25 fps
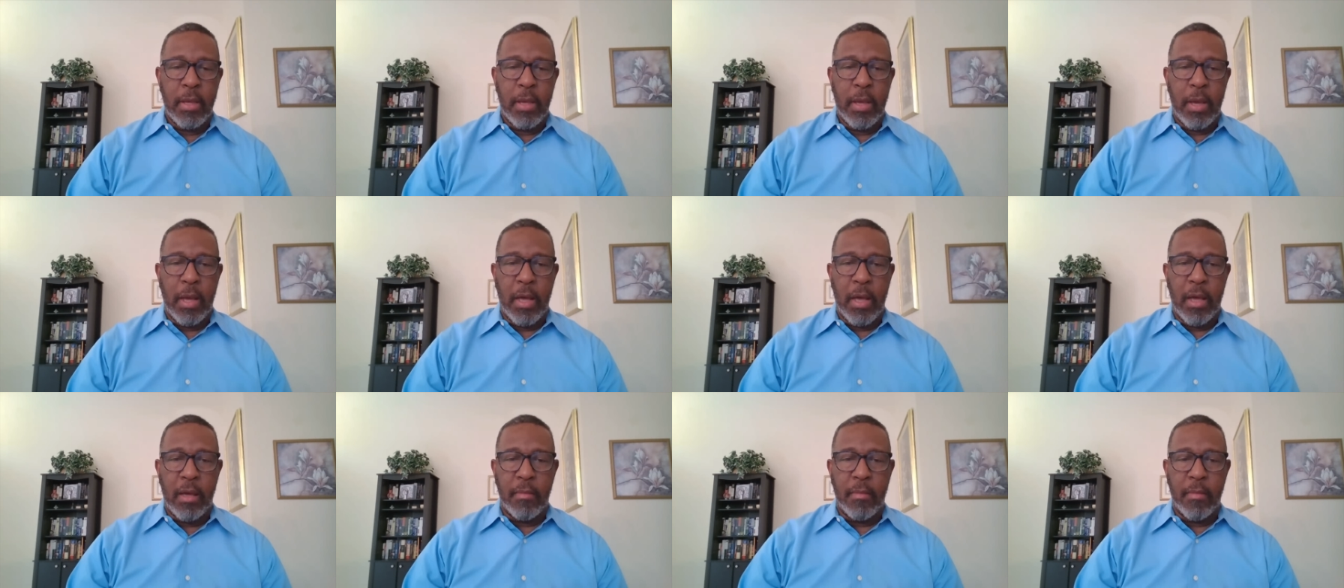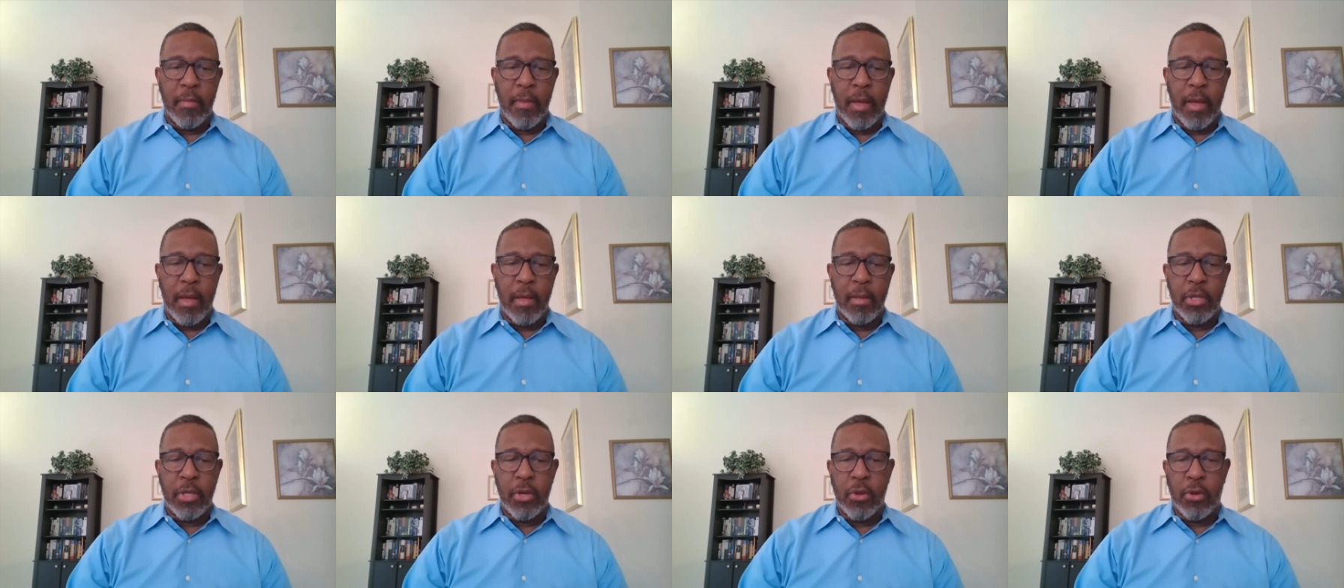
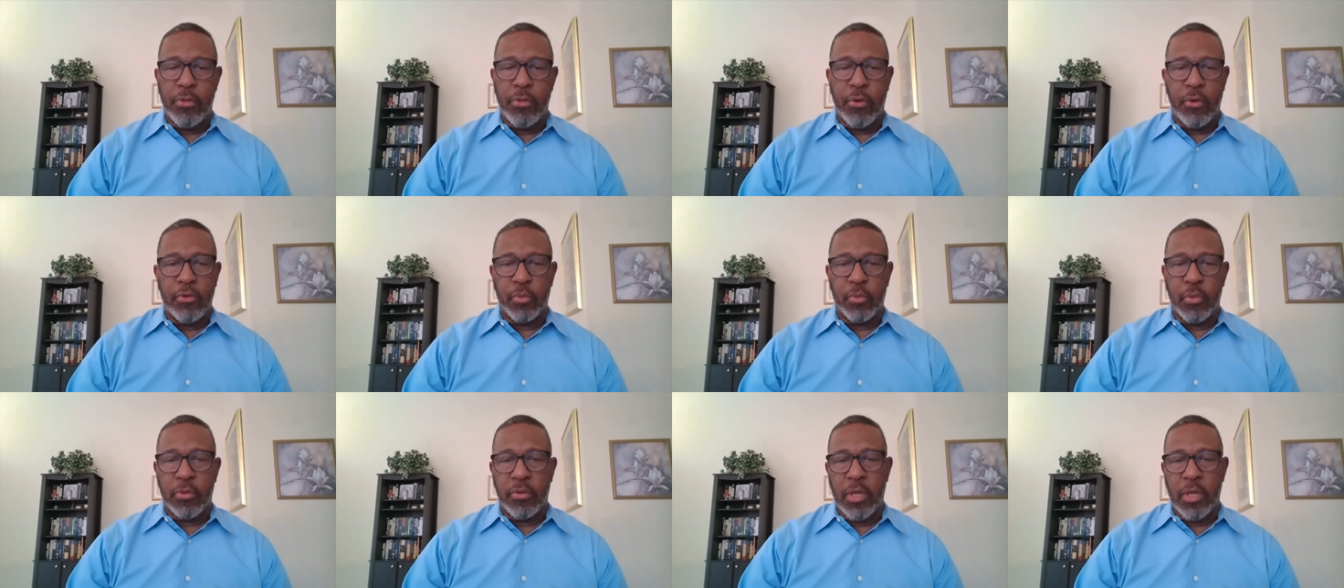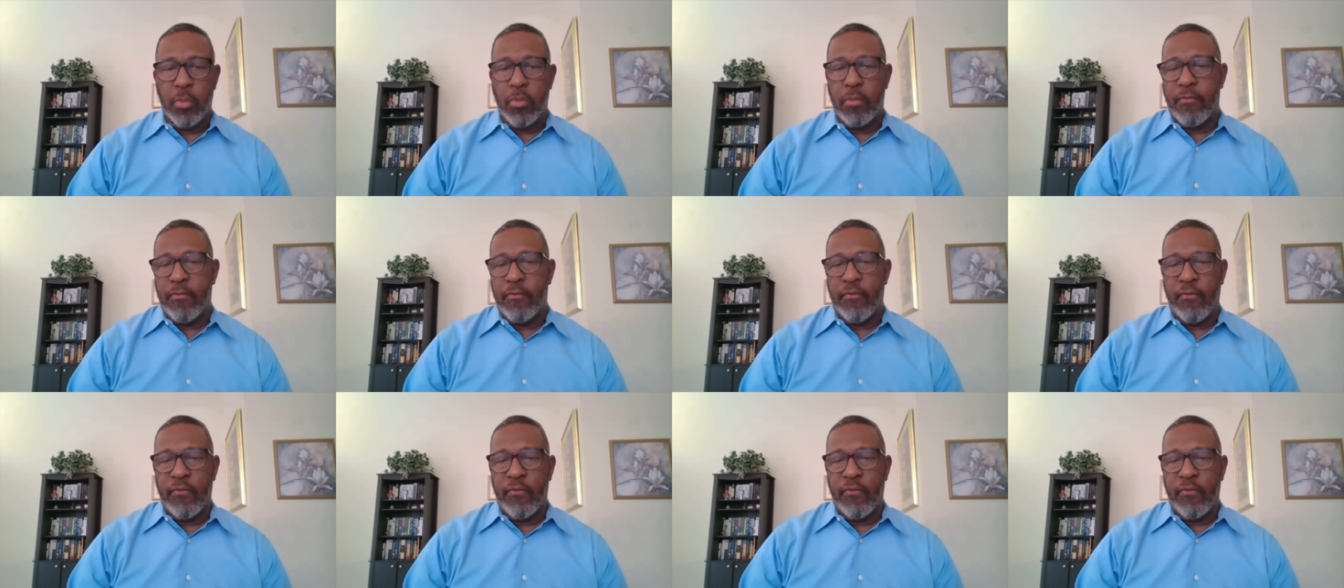Those were
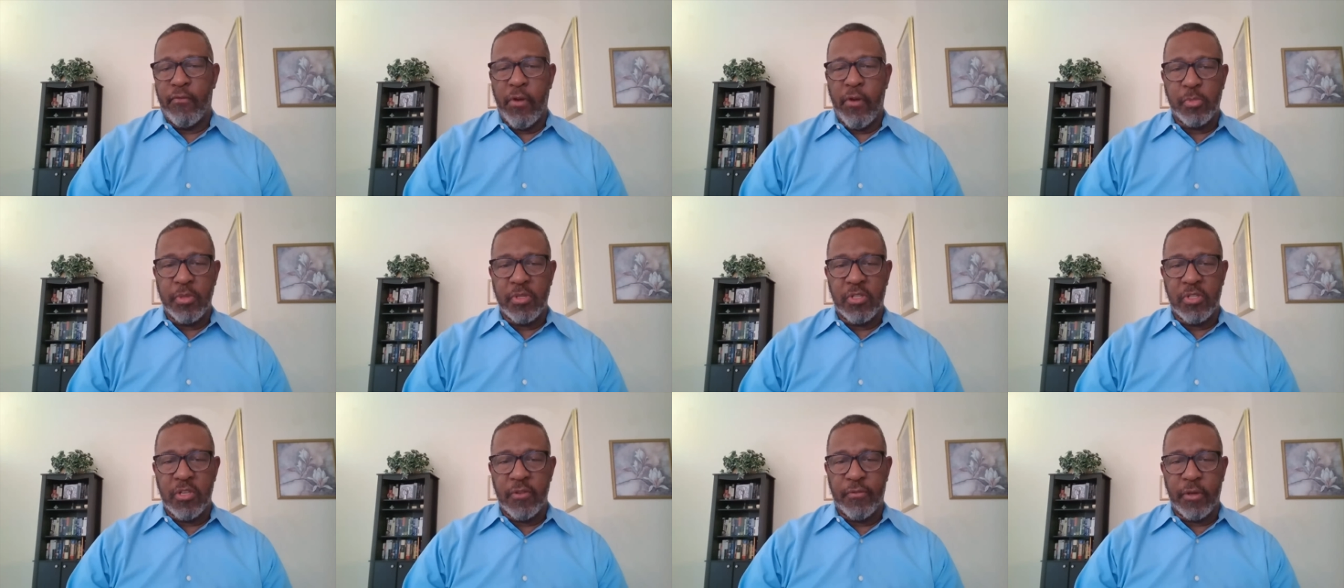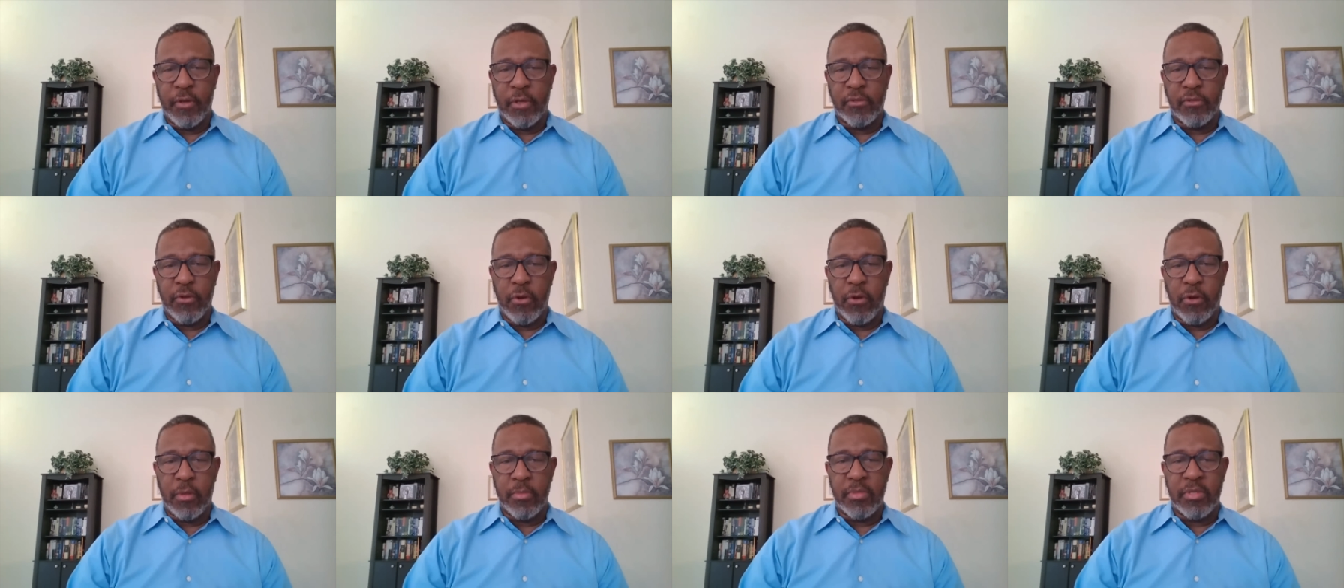very
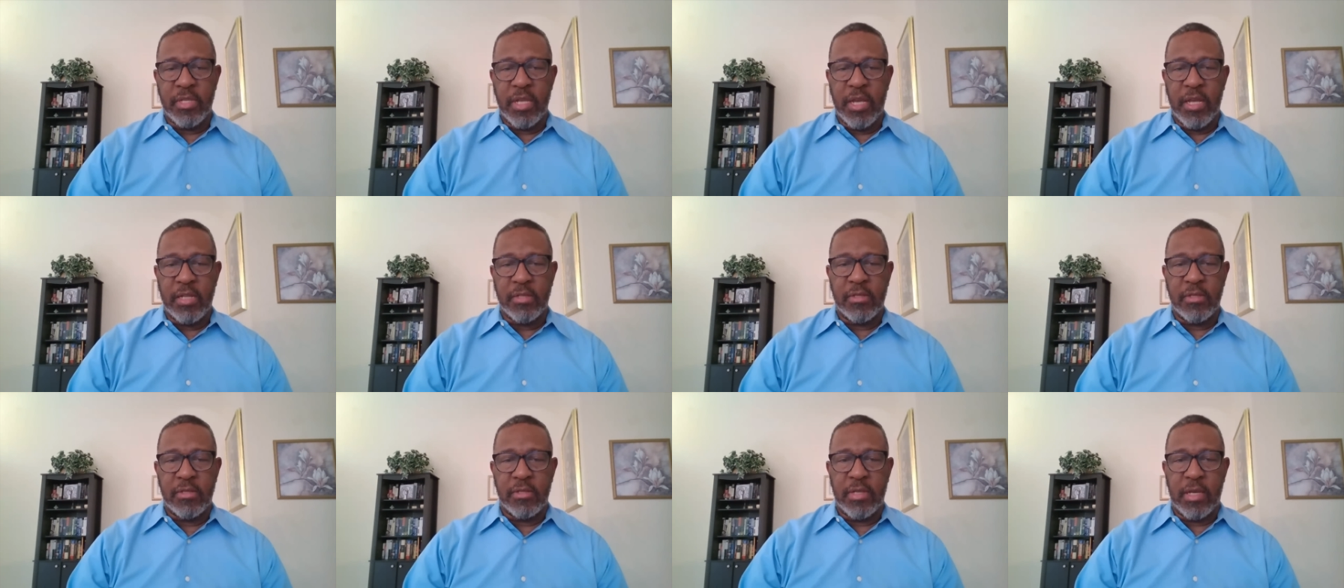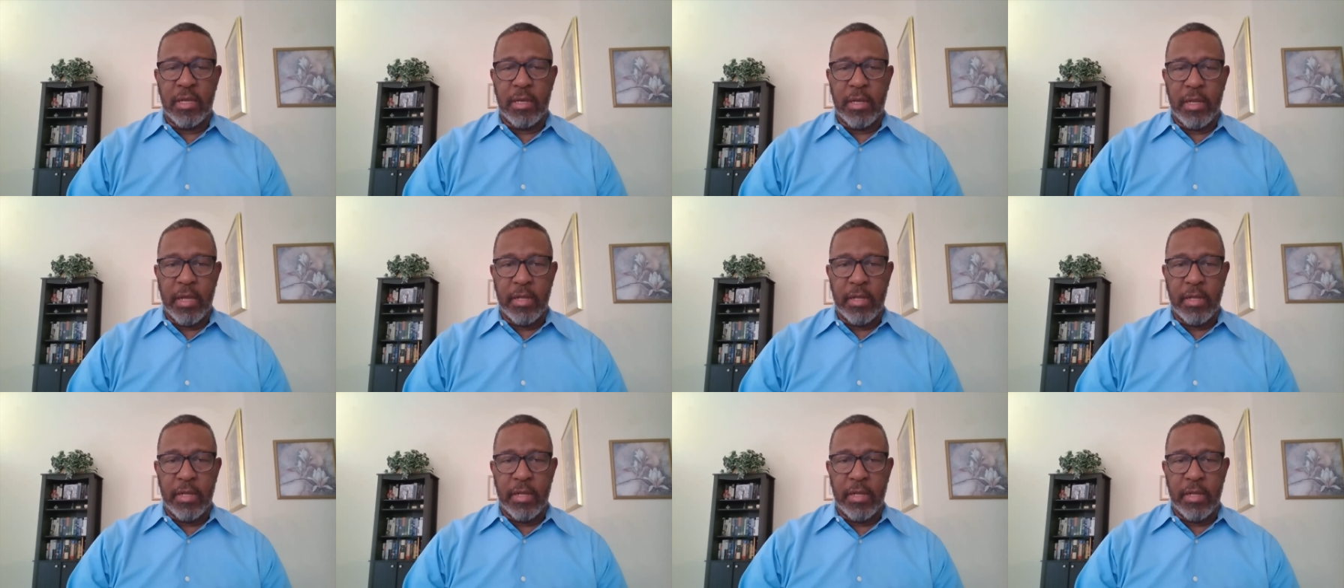specific circumstances